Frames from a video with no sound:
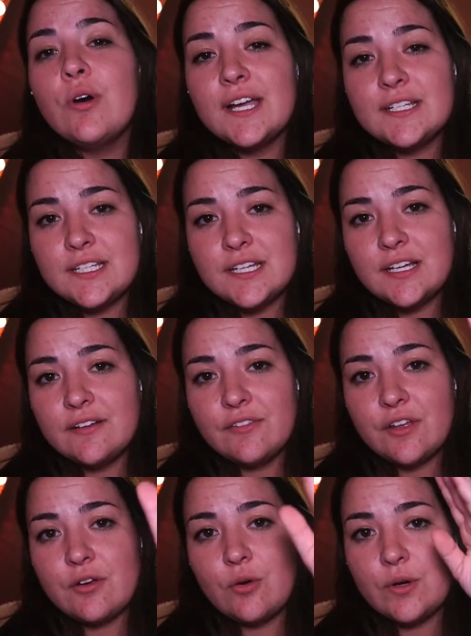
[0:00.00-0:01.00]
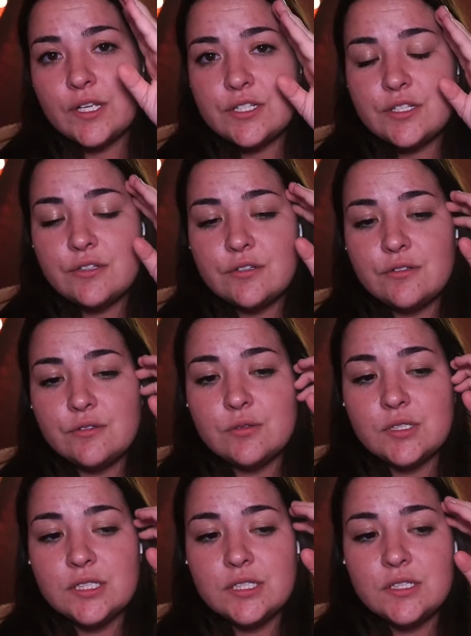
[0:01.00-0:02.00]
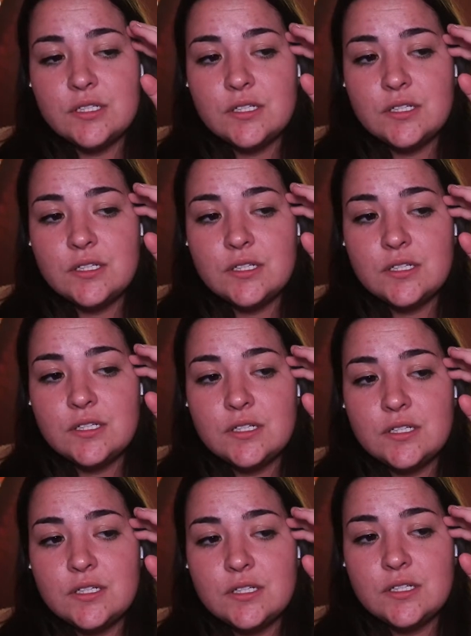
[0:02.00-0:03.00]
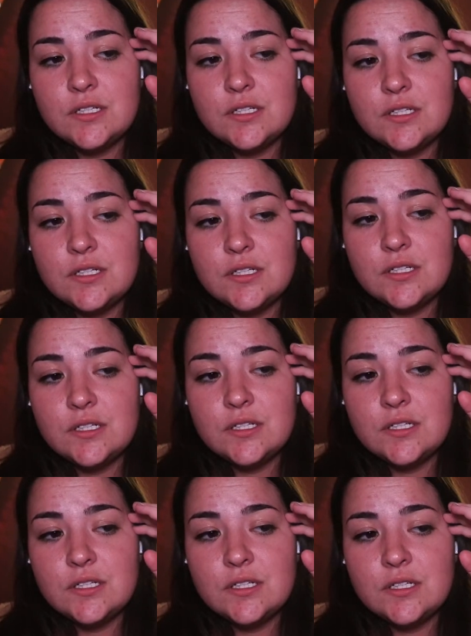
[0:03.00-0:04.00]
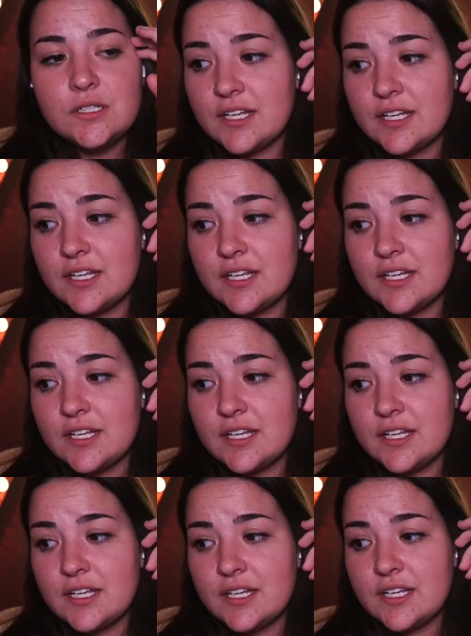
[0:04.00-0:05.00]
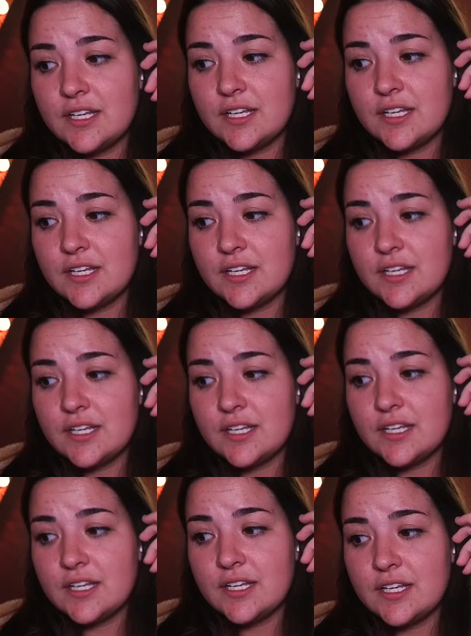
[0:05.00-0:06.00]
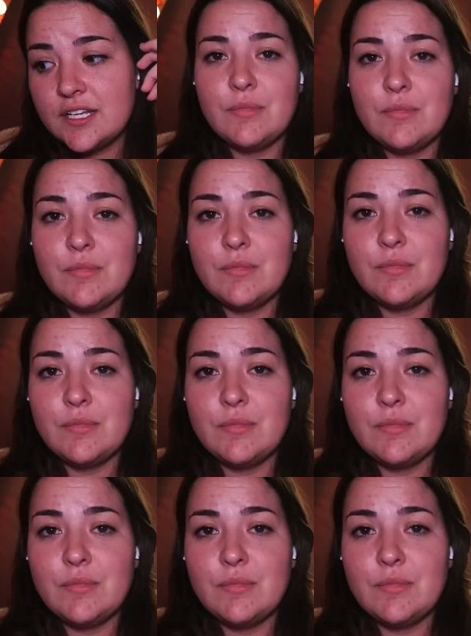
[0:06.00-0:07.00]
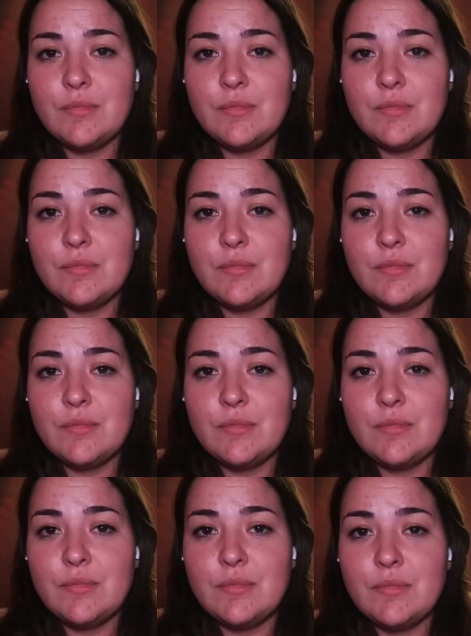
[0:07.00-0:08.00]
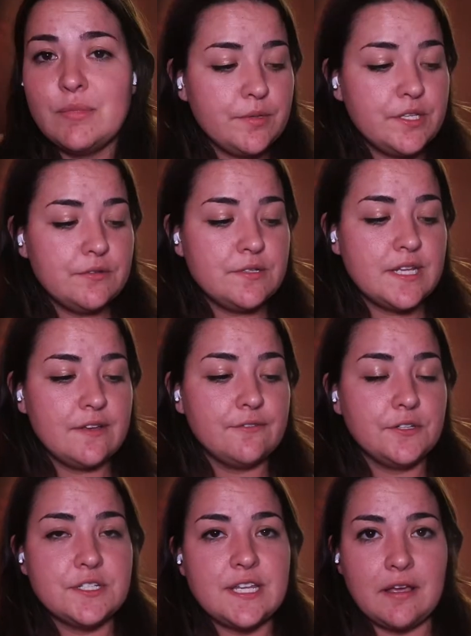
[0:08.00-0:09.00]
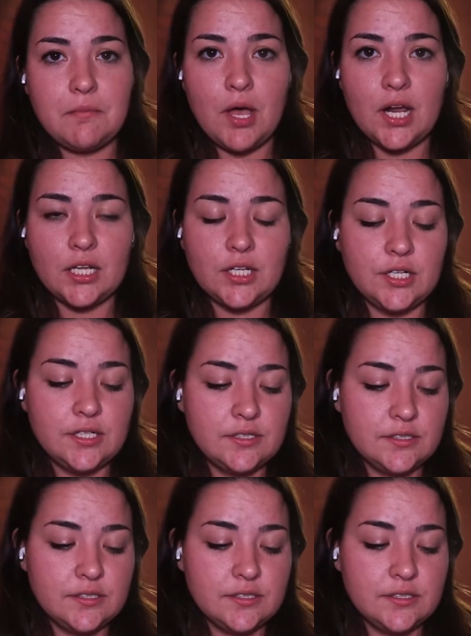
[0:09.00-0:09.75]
idea if they're going to work because the internet is really doing the most here, but I'm going to be using Full Stack Modeler.